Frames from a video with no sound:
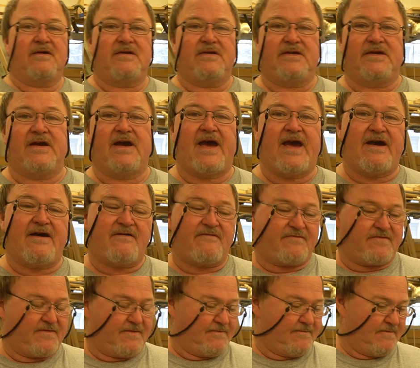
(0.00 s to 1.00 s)
you
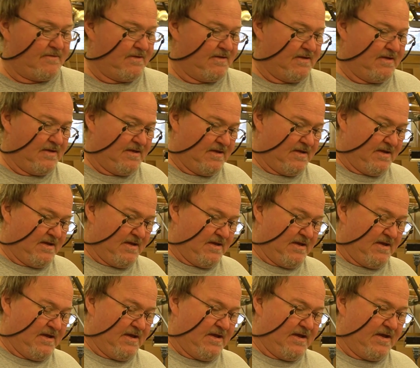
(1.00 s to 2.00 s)
have
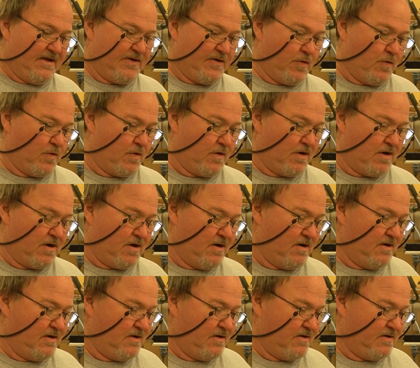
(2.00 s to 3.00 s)
your
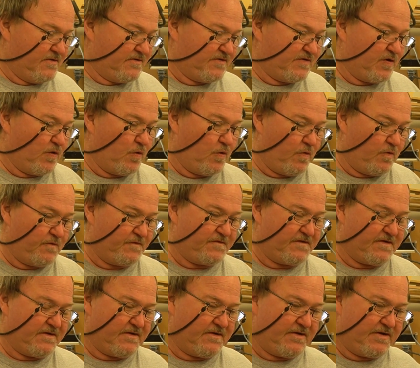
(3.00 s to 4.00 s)

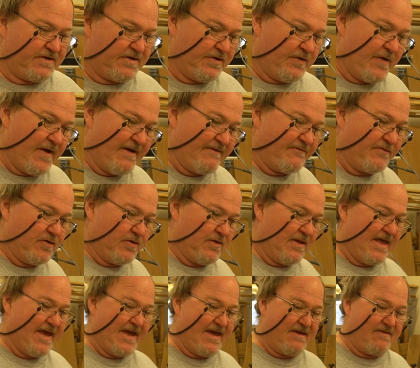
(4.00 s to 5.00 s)
tools, you have your
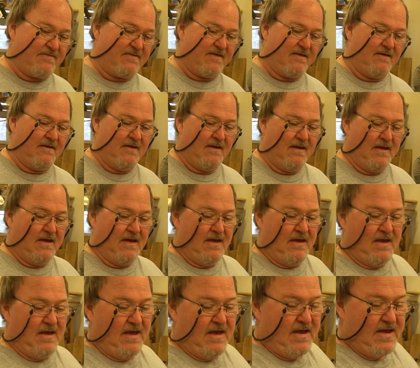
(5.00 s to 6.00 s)
lathe,
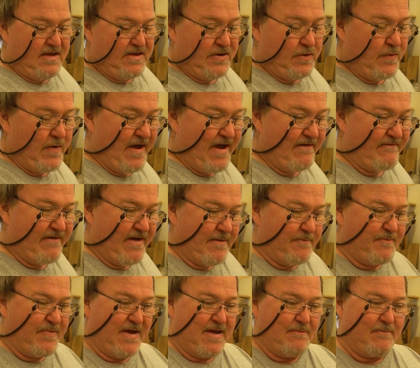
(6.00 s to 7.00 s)
you have a
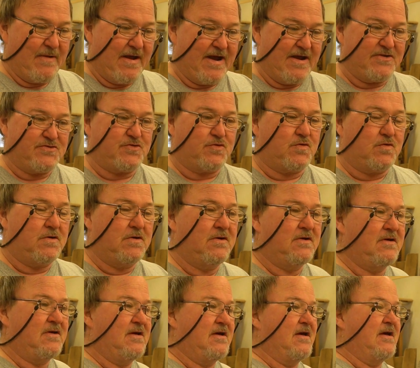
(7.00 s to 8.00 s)
pin mandrel.
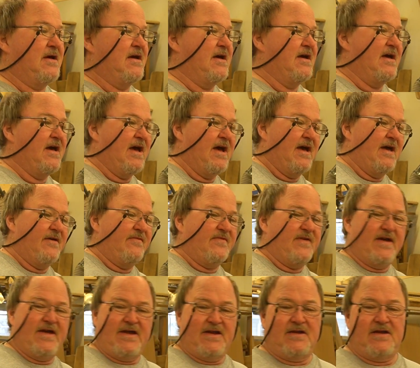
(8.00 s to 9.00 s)

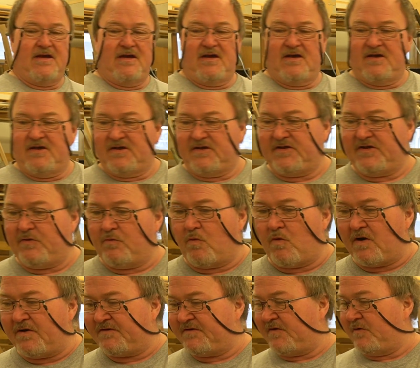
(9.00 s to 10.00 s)
Then you
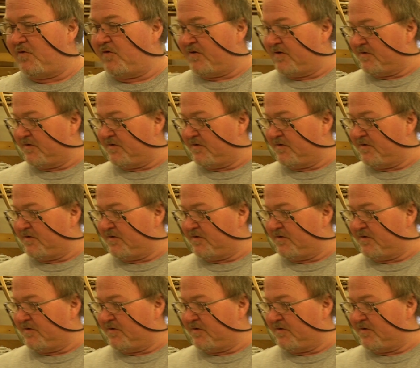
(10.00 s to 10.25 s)
want to